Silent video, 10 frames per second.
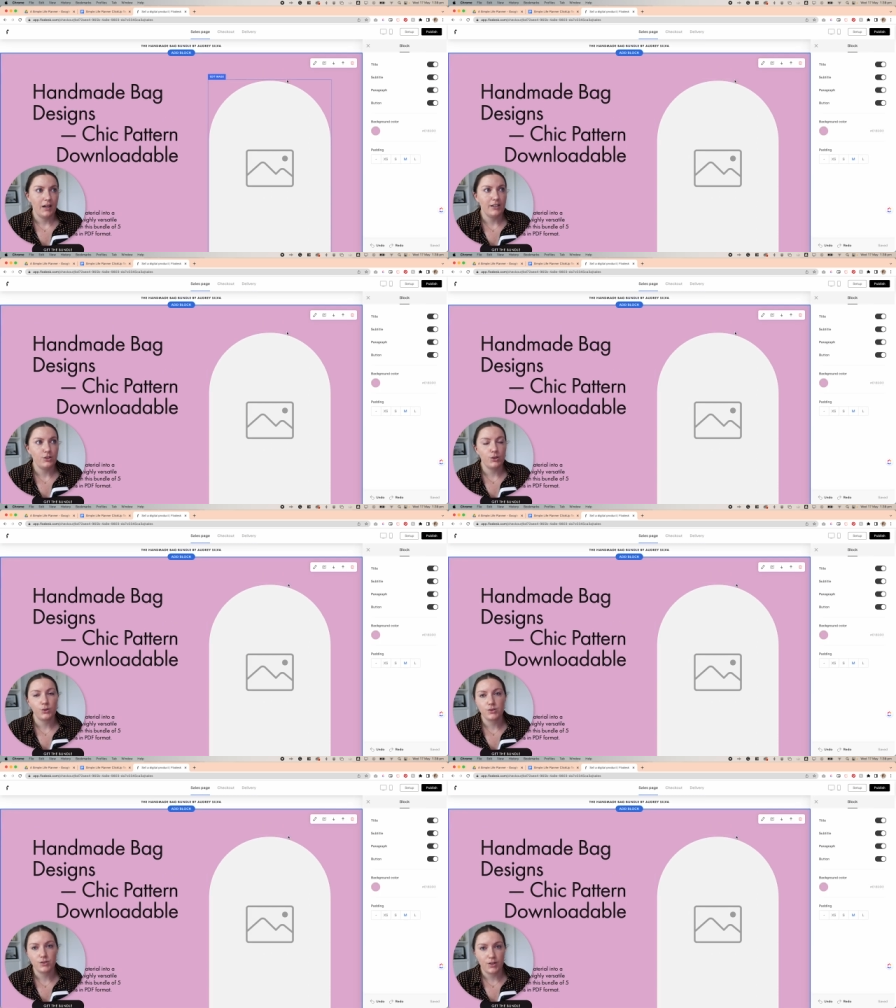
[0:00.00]
and you can
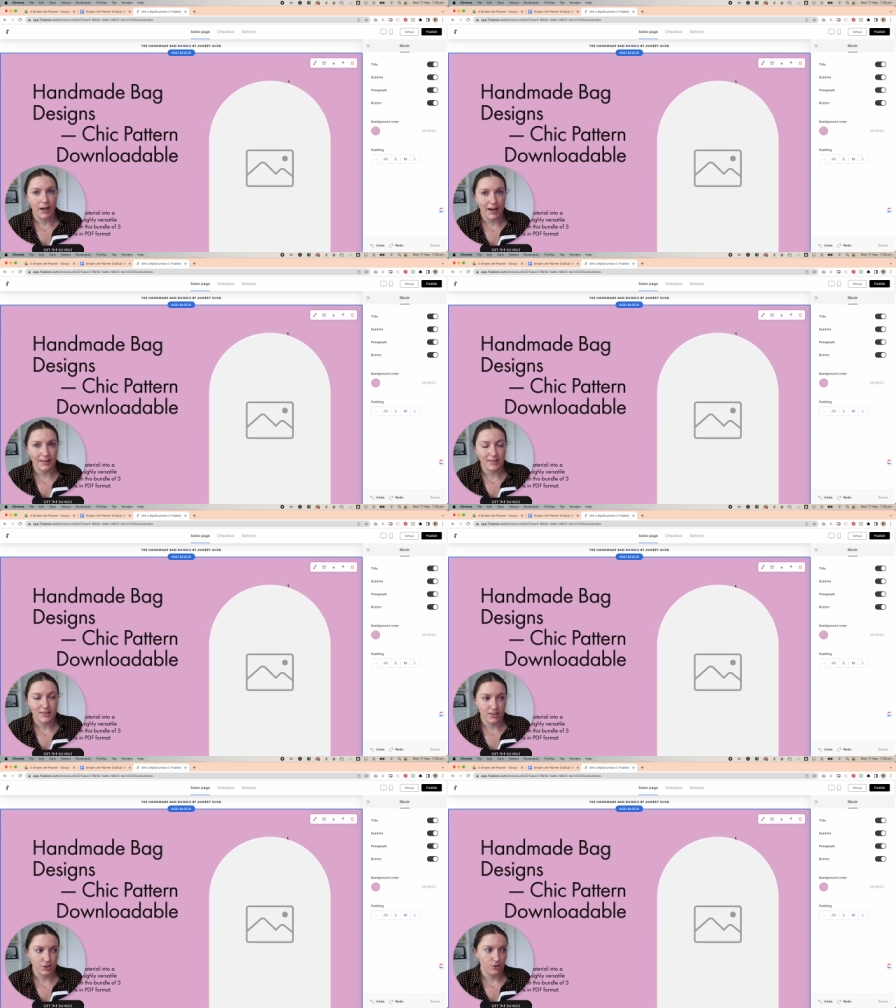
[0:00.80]
also add
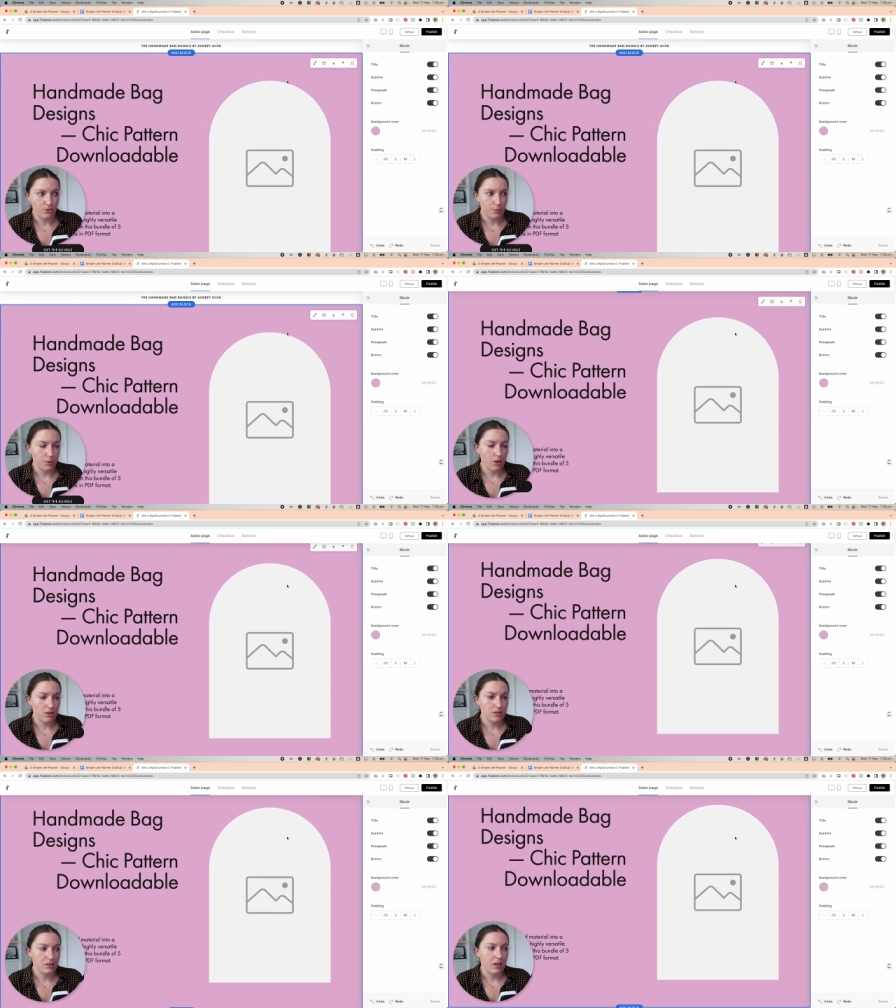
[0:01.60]
additional
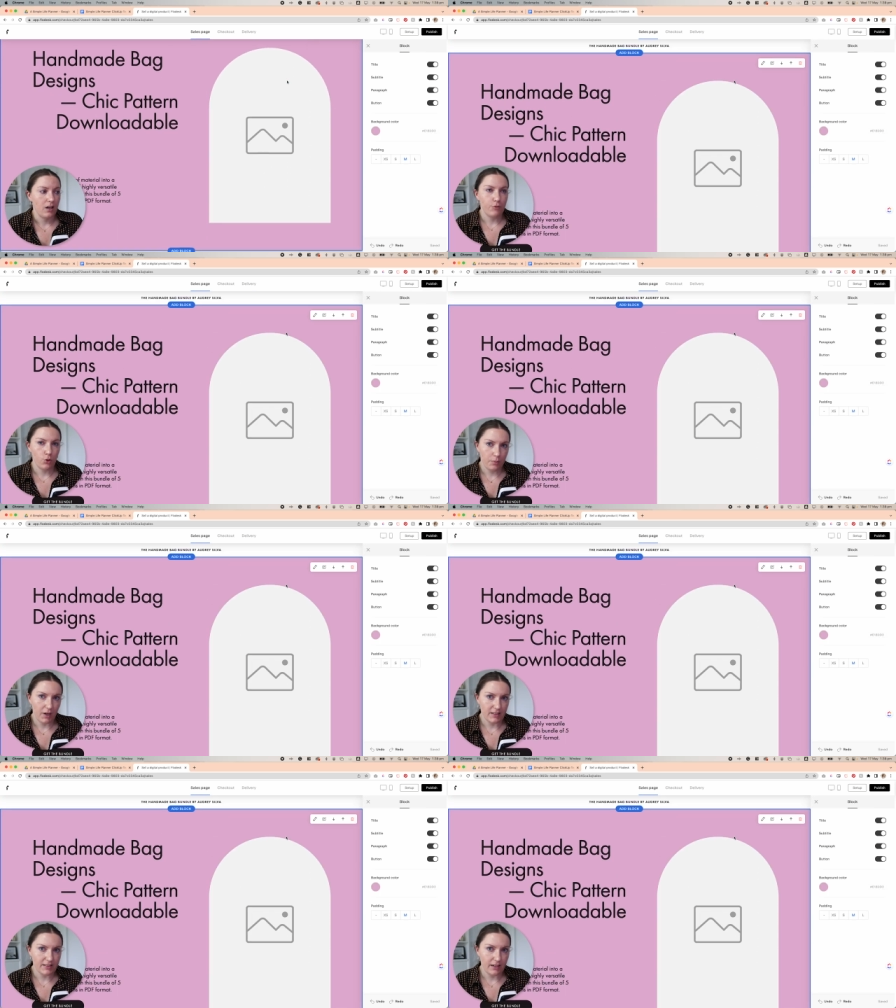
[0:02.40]
blocks. For
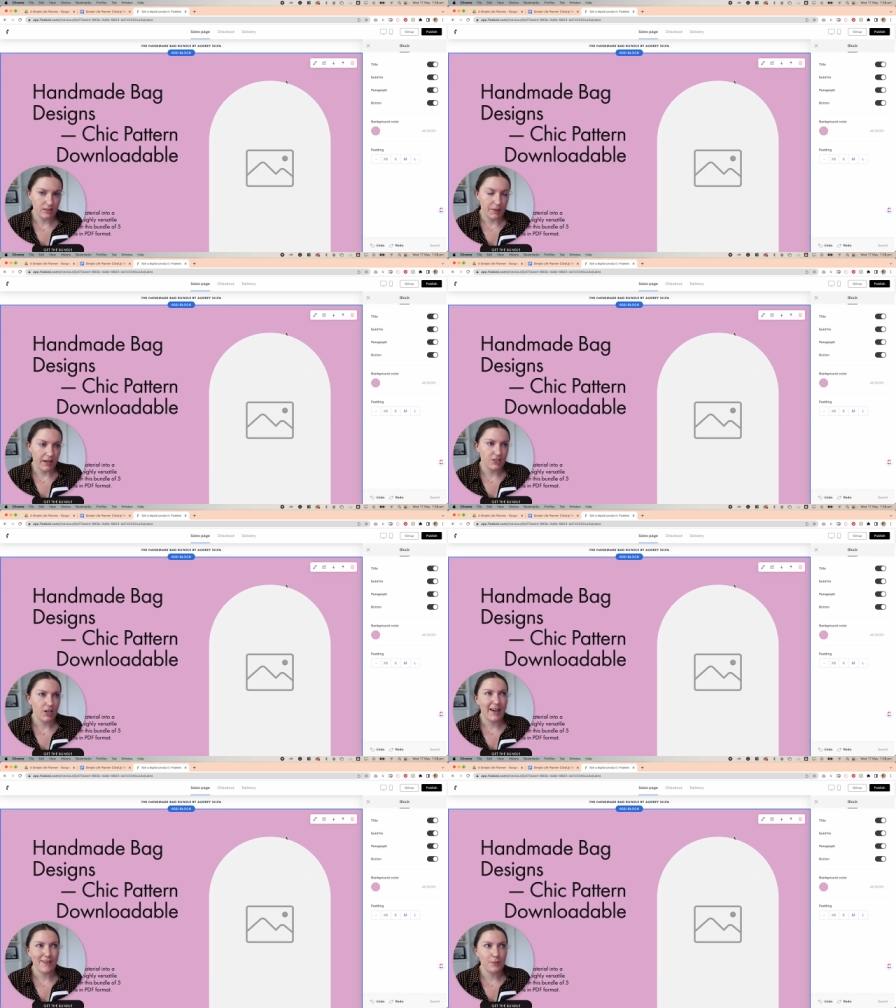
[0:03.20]
my sales page,
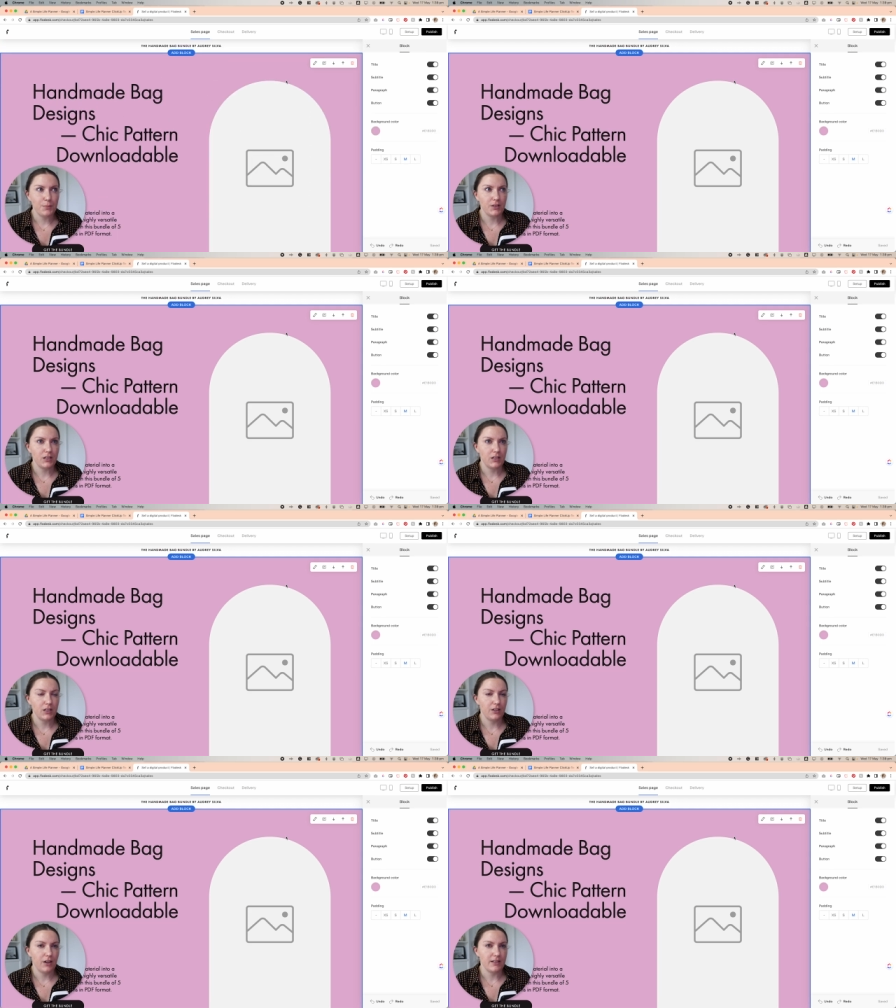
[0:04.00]
I have a pretty
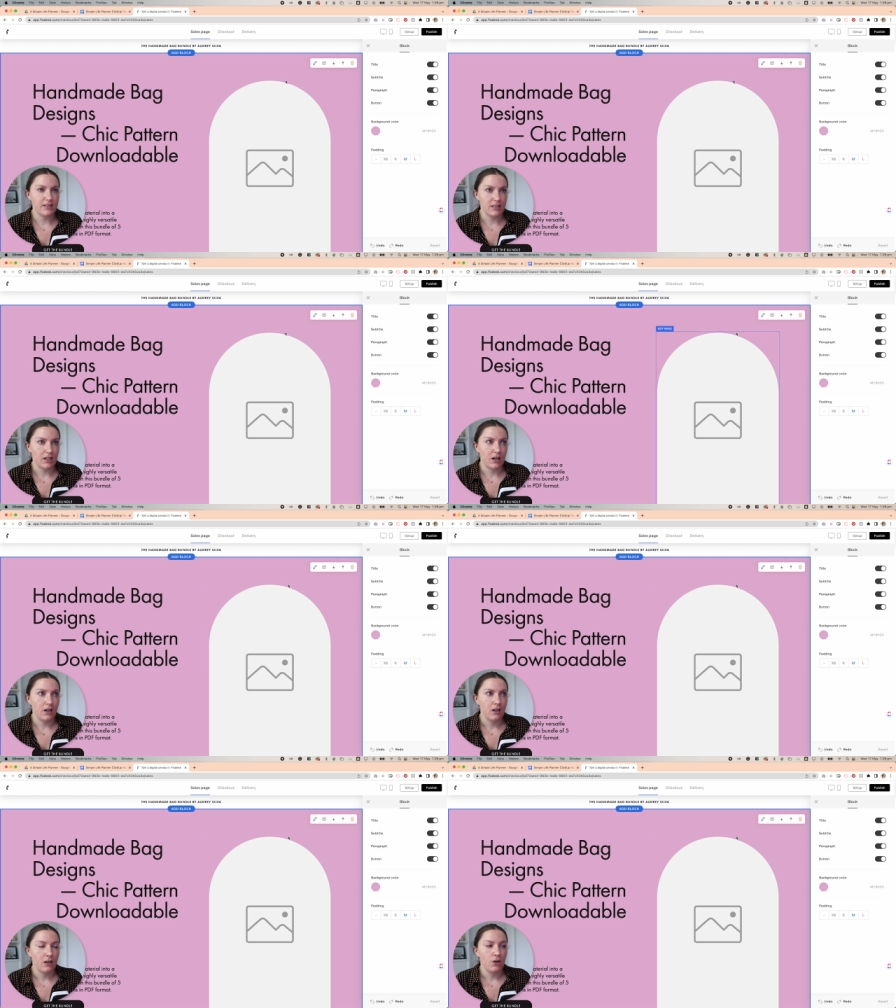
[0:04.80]
clear
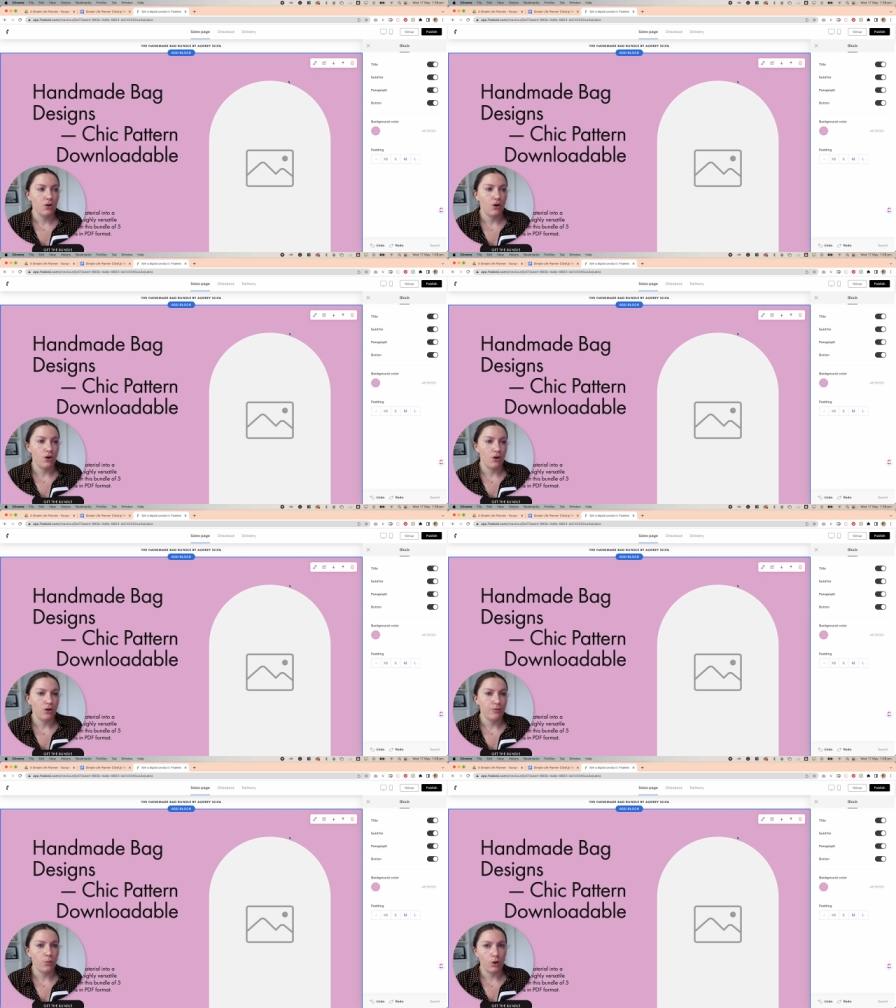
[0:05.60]
idea
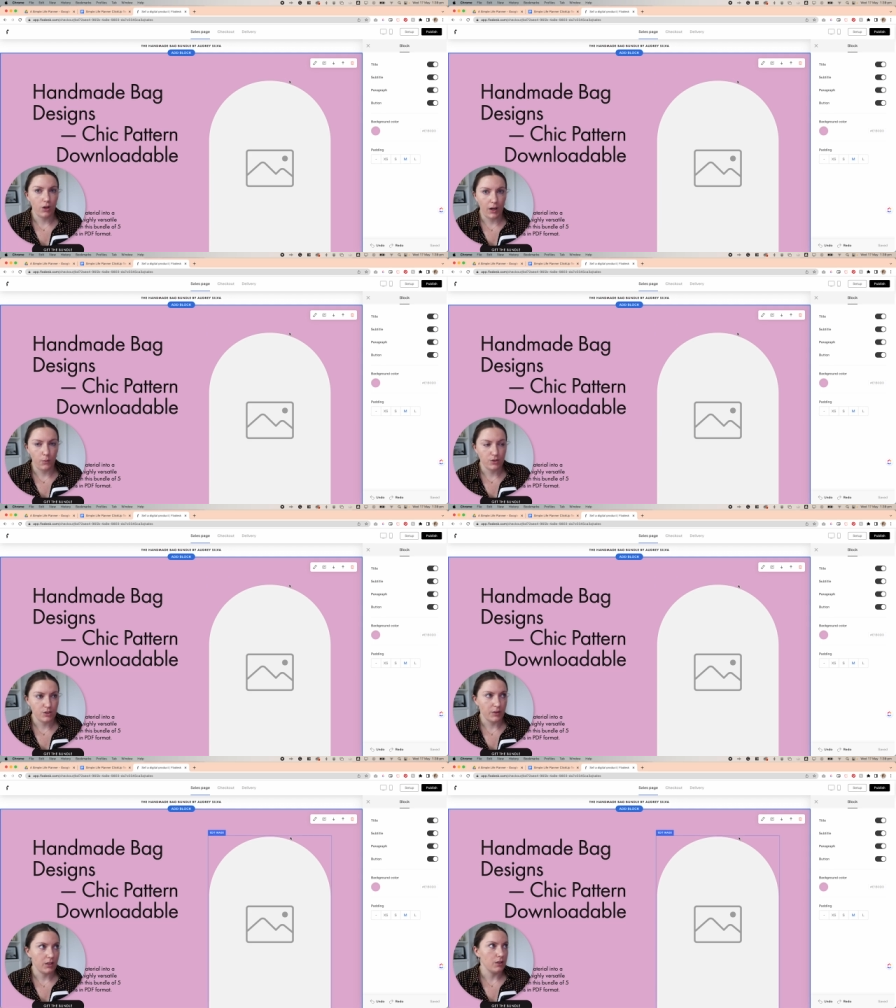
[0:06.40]
of what I want
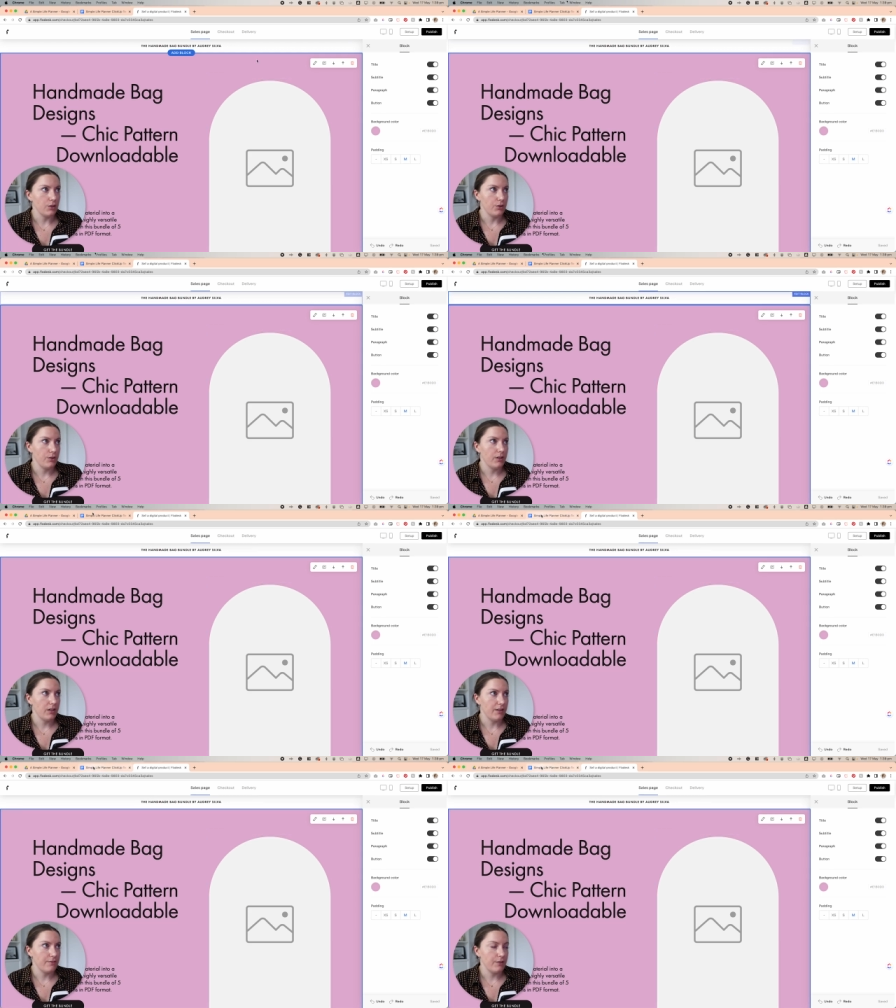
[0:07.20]
to include, and
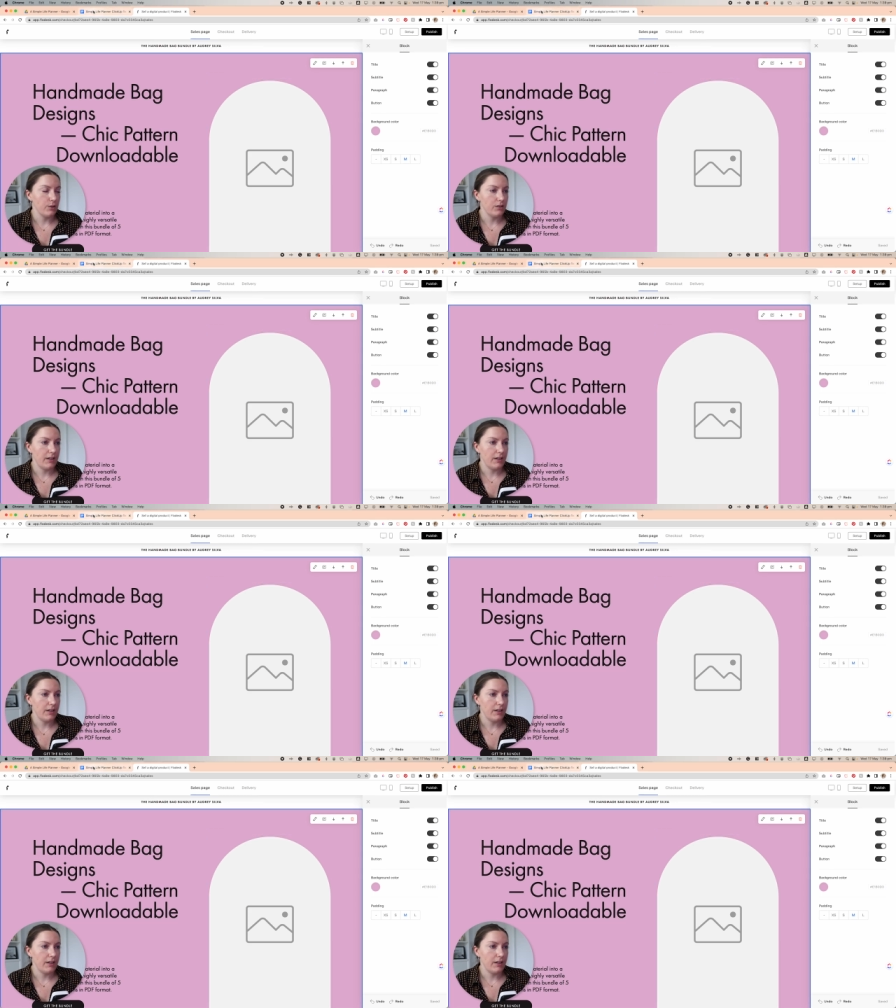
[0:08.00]
I have filled